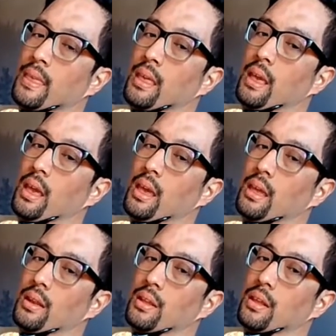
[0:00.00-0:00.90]

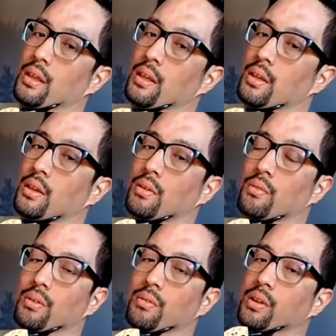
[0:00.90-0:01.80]
And
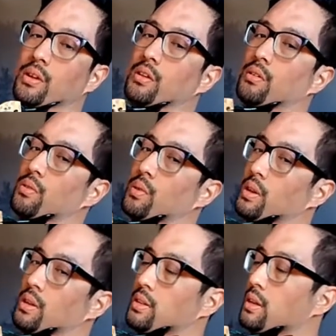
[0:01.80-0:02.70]
what we're going to do is we're
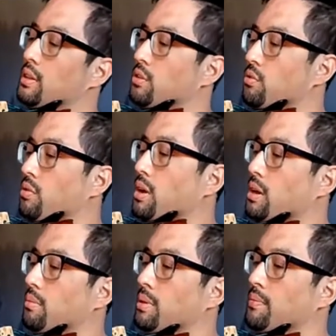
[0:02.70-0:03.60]
going to say this
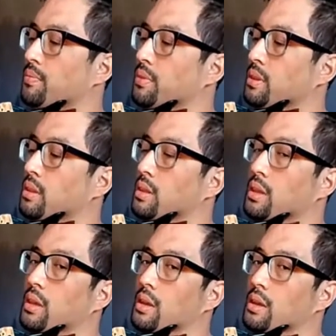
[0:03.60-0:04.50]
rhyme,
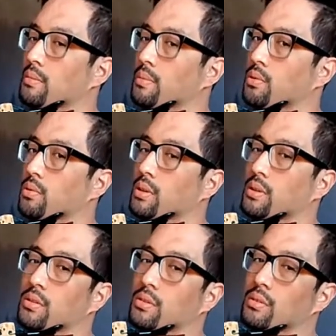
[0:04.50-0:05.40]
and I'm going
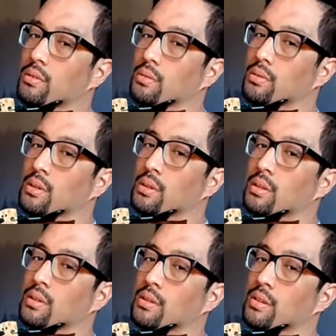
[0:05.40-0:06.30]
to
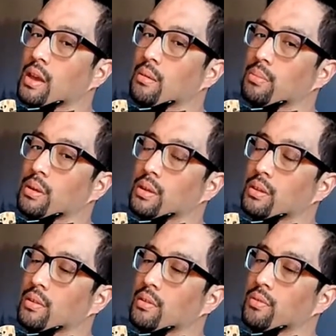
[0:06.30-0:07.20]
tap
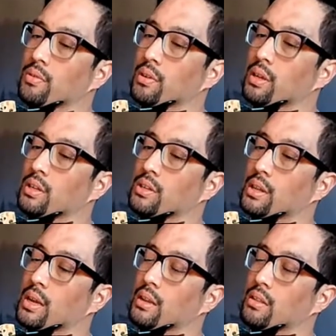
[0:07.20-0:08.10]
for each
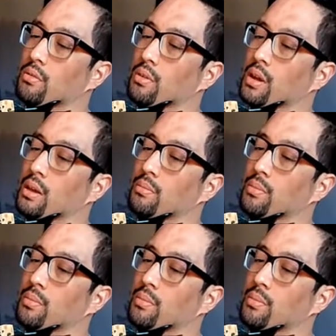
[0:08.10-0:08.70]
line of the rhyme.